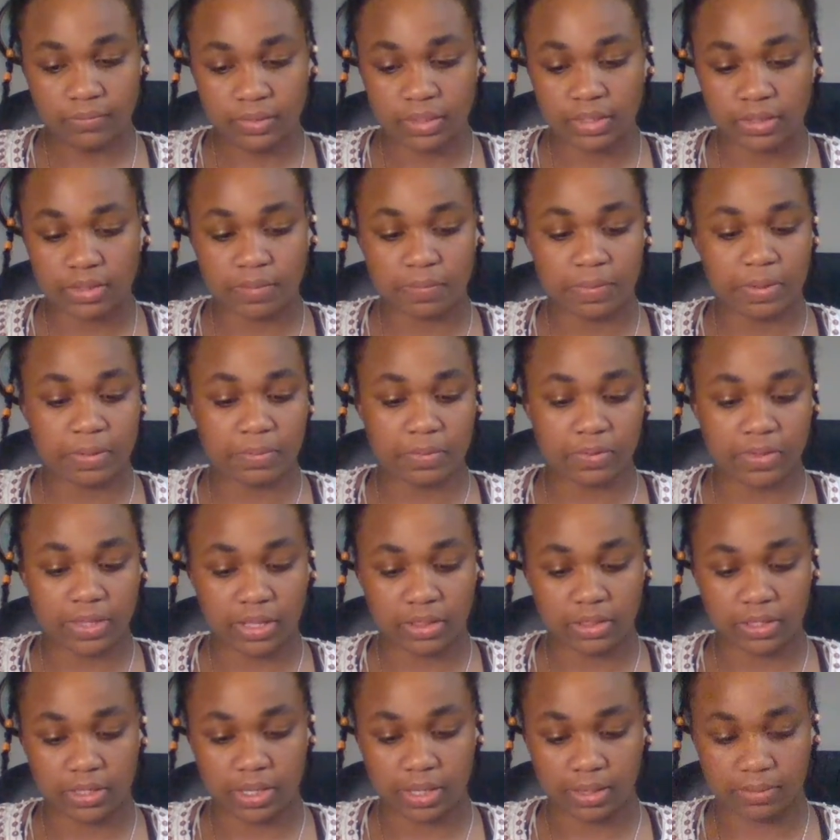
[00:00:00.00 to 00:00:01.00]
the people
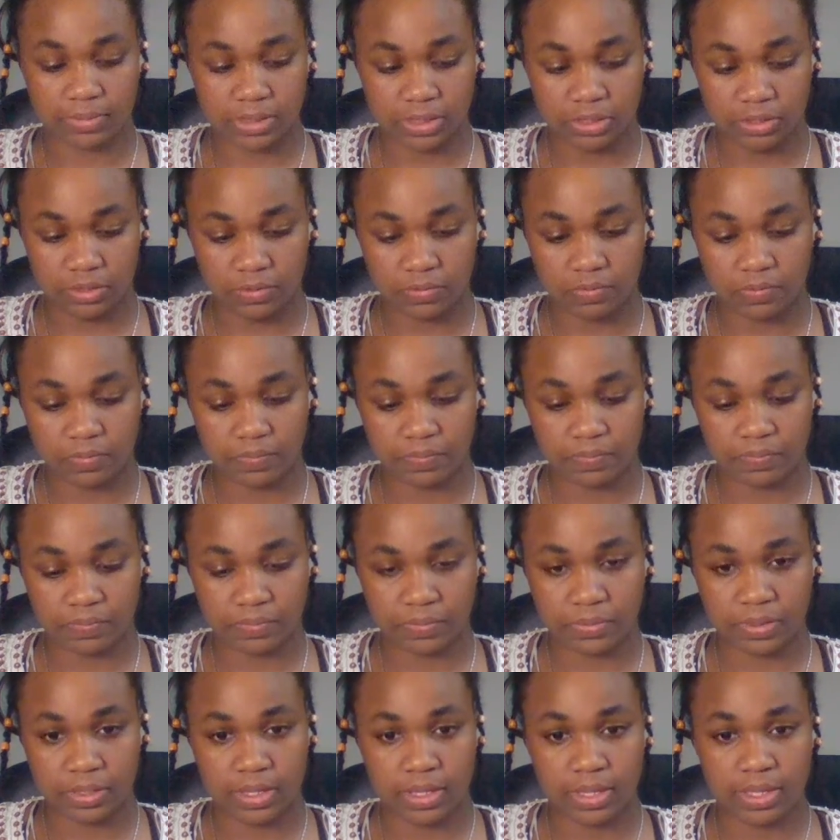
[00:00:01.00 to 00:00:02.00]
that look up to you,
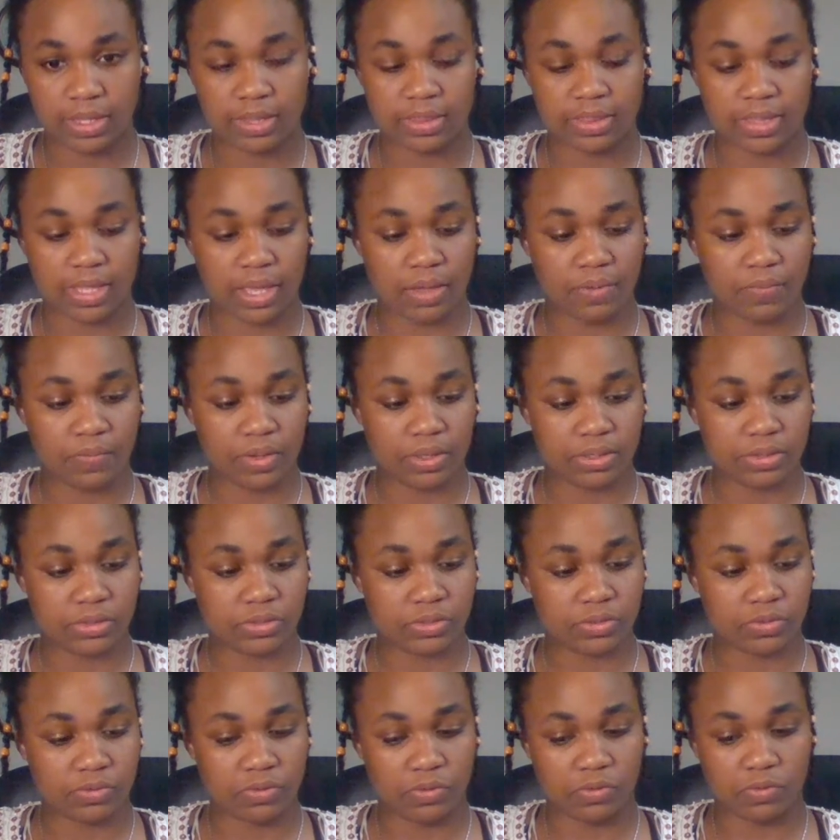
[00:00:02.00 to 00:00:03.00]
they want
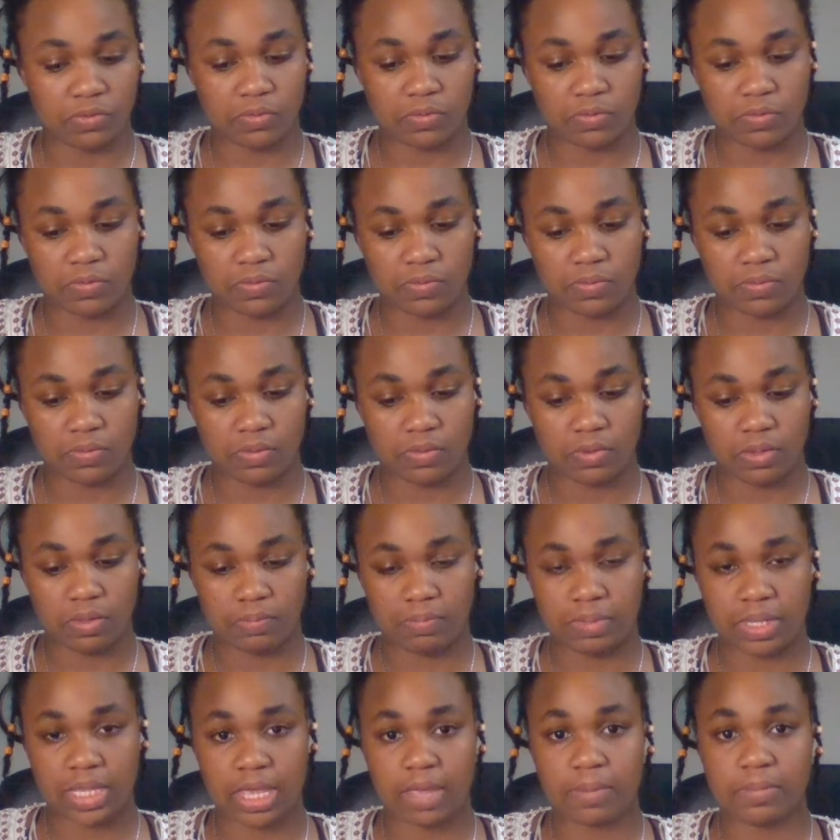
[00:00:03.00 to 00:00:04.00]
to
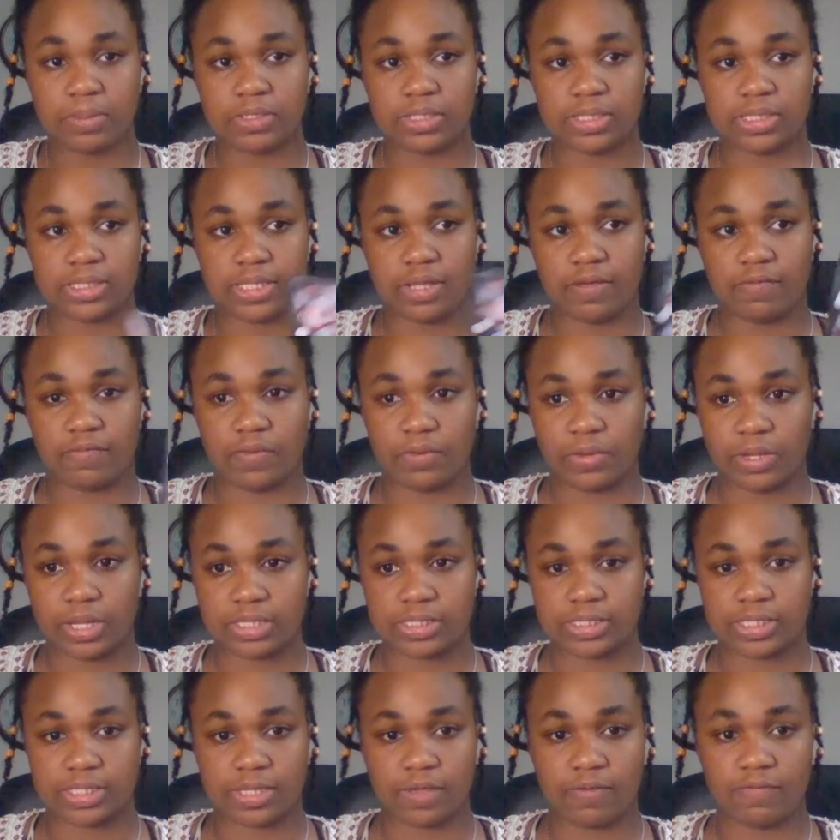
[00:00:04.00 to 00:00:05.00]
be able to stay
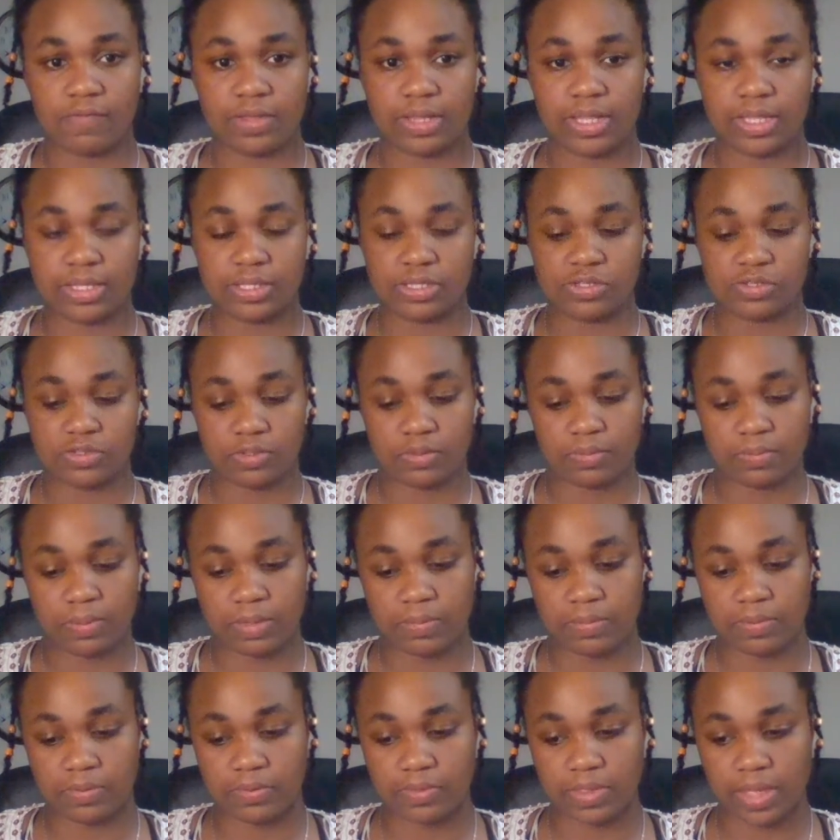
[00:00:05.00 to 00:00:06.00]
focused, because I feel like these are the
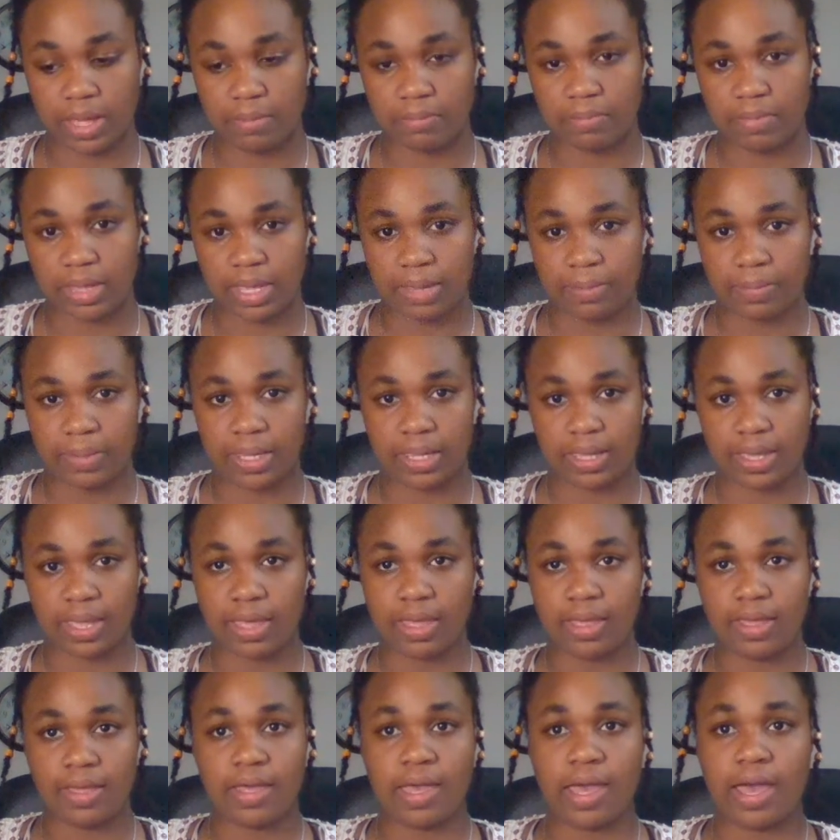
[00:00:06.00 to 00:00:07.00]
people that maybe
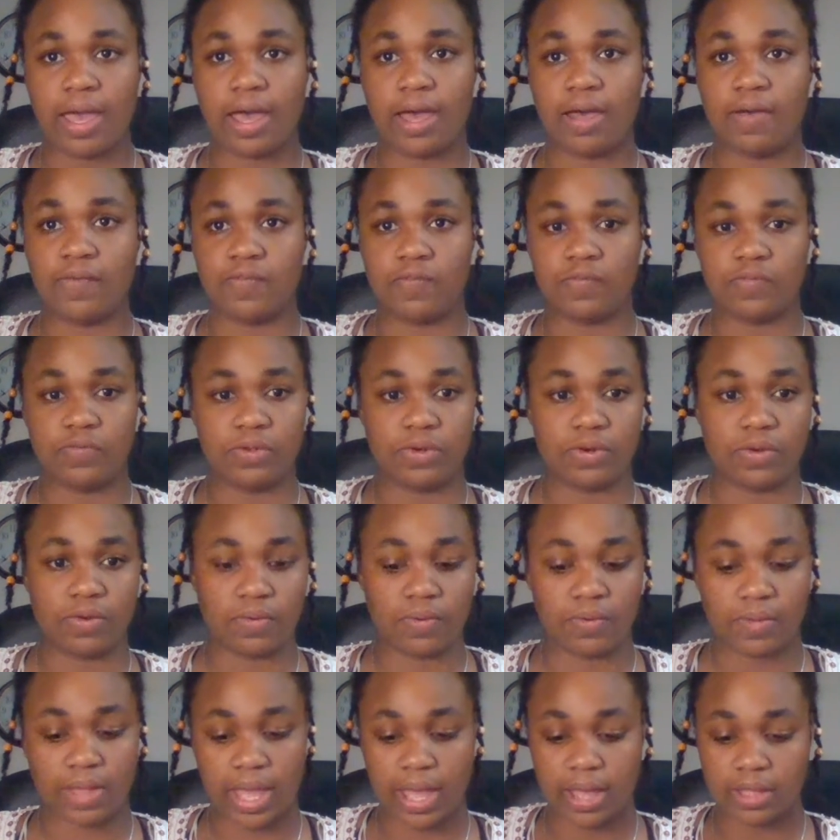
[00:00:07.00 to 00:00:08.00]
have, you
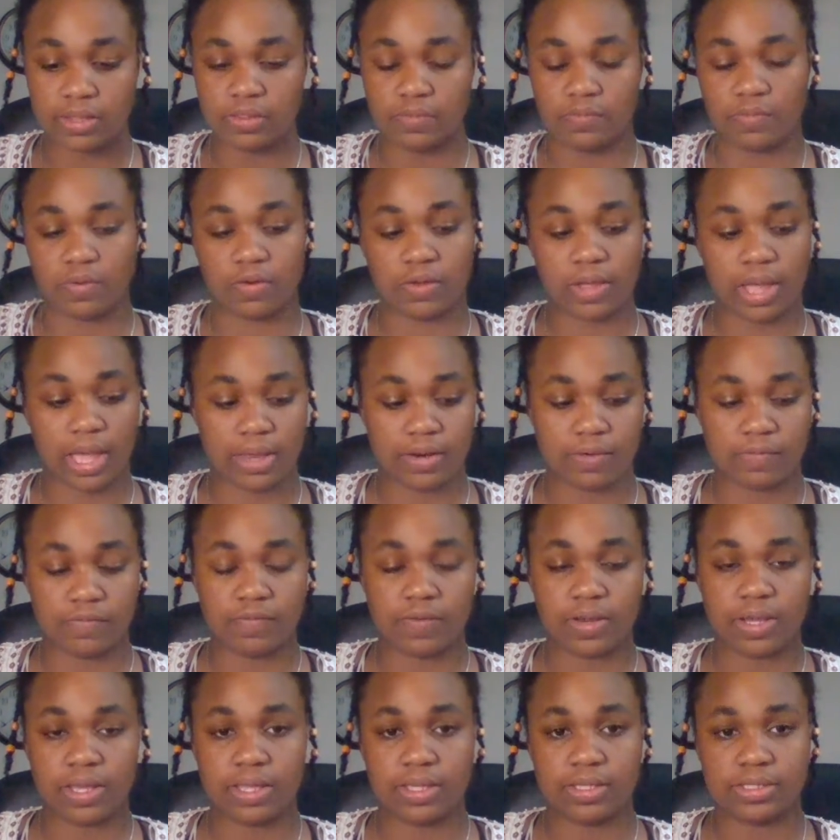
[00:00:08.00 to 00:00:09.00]
know, had the wrong kind of
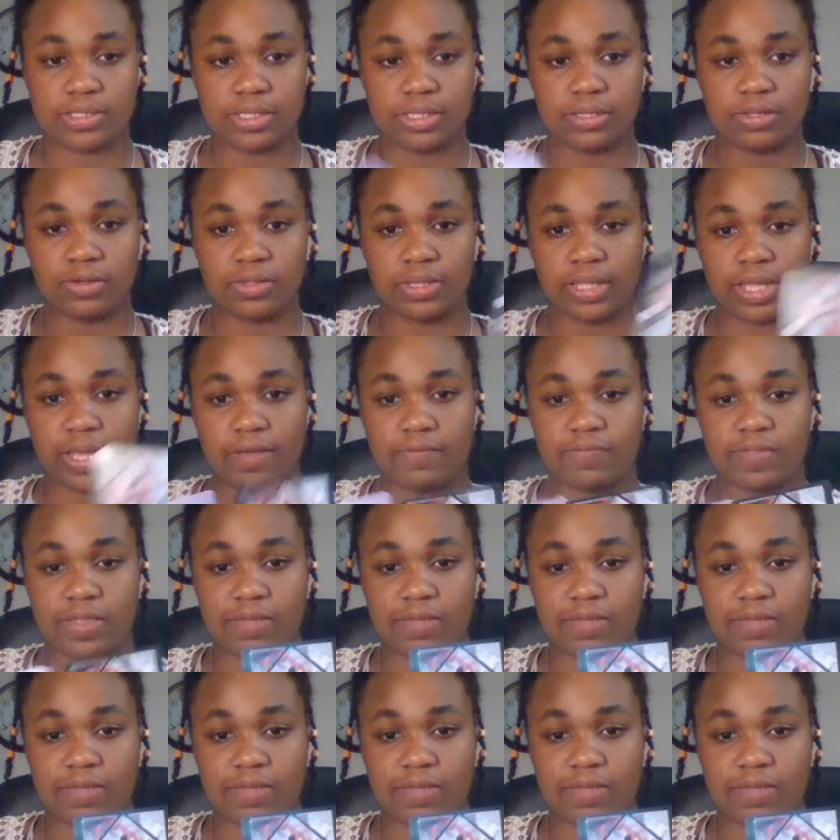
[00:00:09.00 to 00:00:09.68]
friends in their life.